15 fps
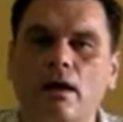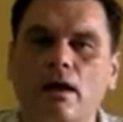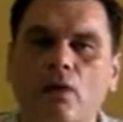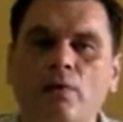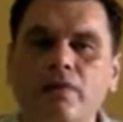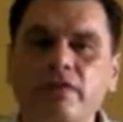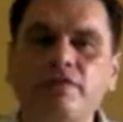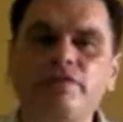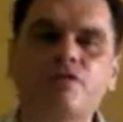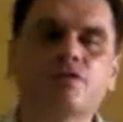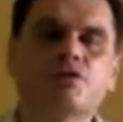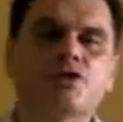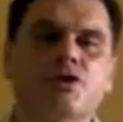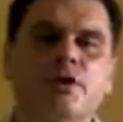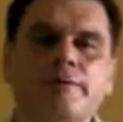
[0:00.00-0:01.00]
With the
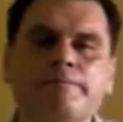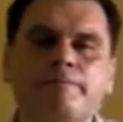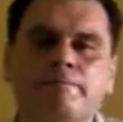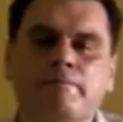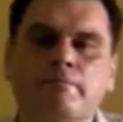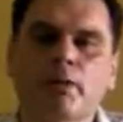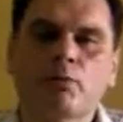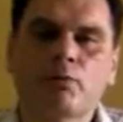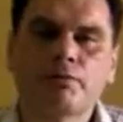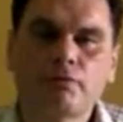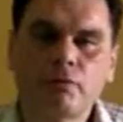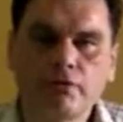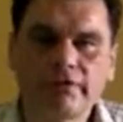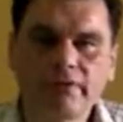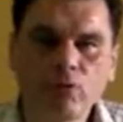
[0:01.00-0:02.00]
future, we've
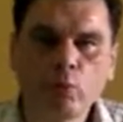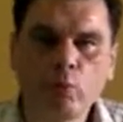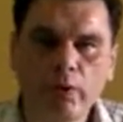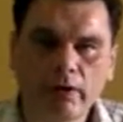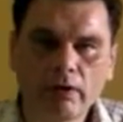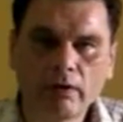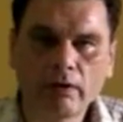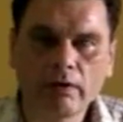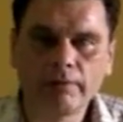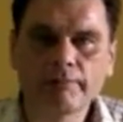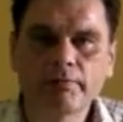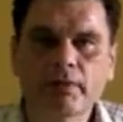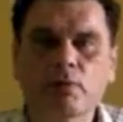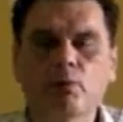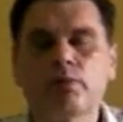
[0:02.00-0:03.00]
looked at will,
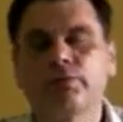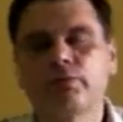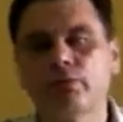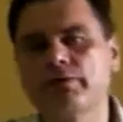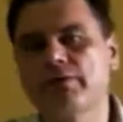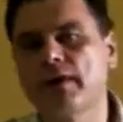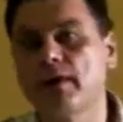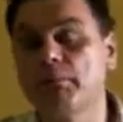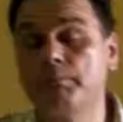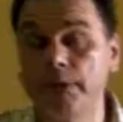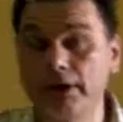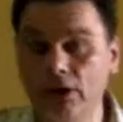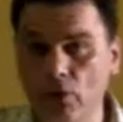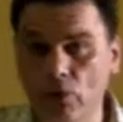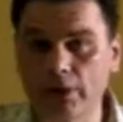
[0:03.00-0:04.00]
we've looked at
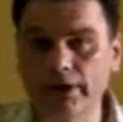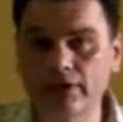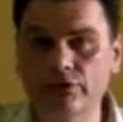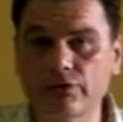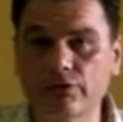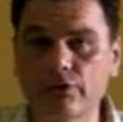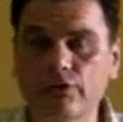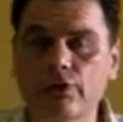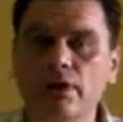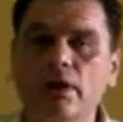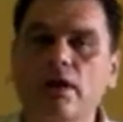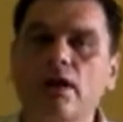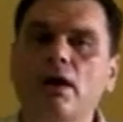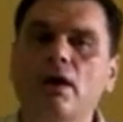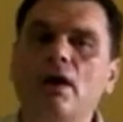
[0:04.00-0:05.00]
be going to,
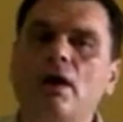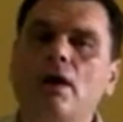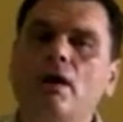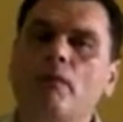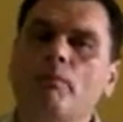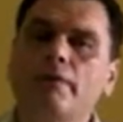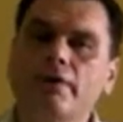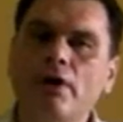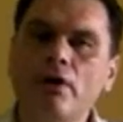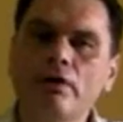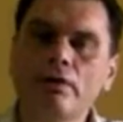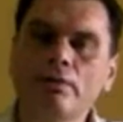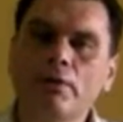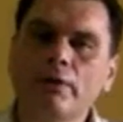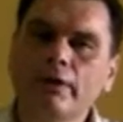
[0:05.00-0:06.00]
but
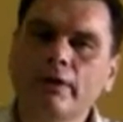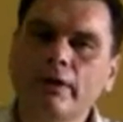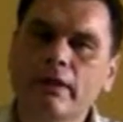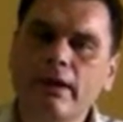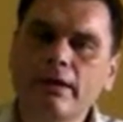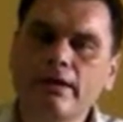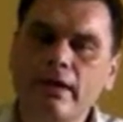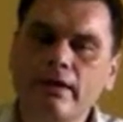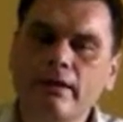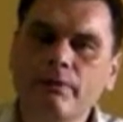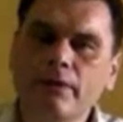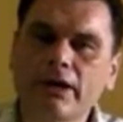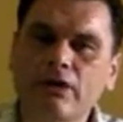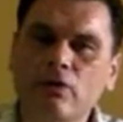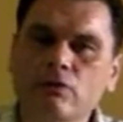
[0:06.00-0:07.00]
now and
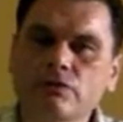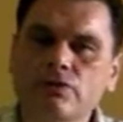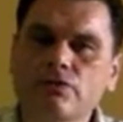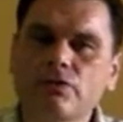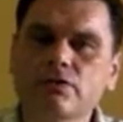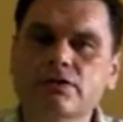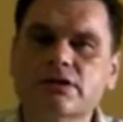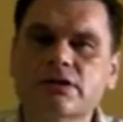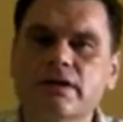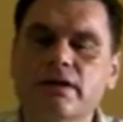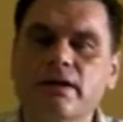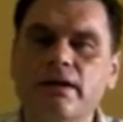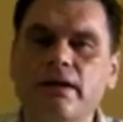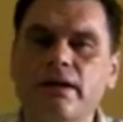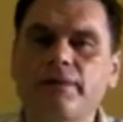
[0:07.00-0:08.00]
we can also use
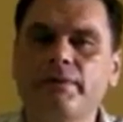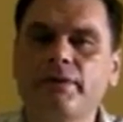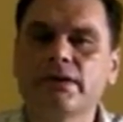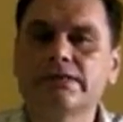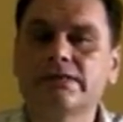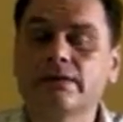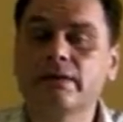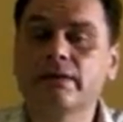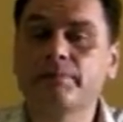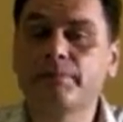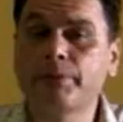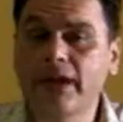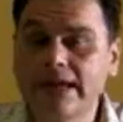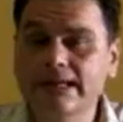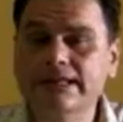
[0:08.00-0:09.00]
the
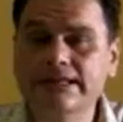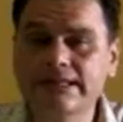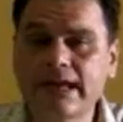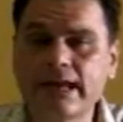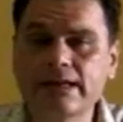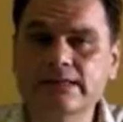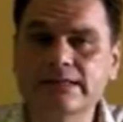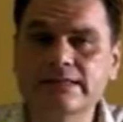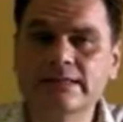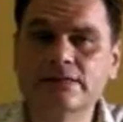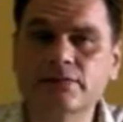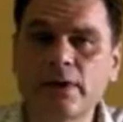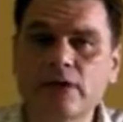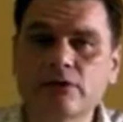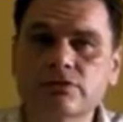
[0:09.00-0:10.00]
present tenses as
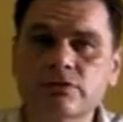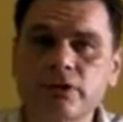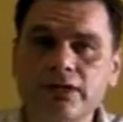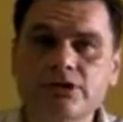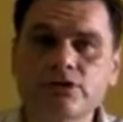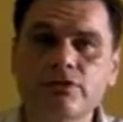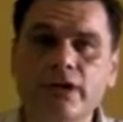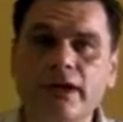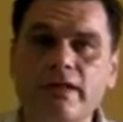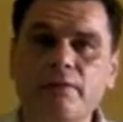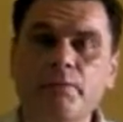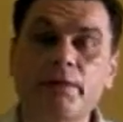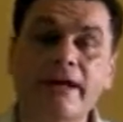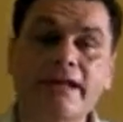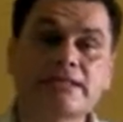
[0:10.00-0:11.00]
well. So let's look at the
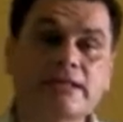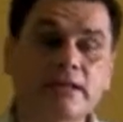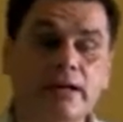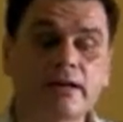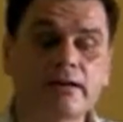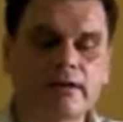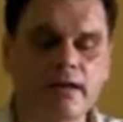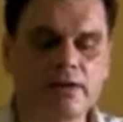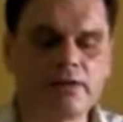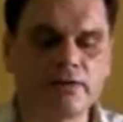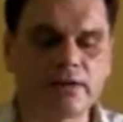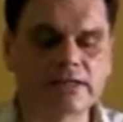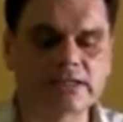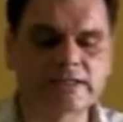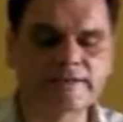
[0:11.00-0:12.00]
present
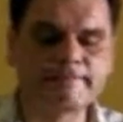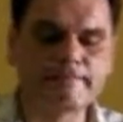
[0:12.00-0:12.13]
continuous.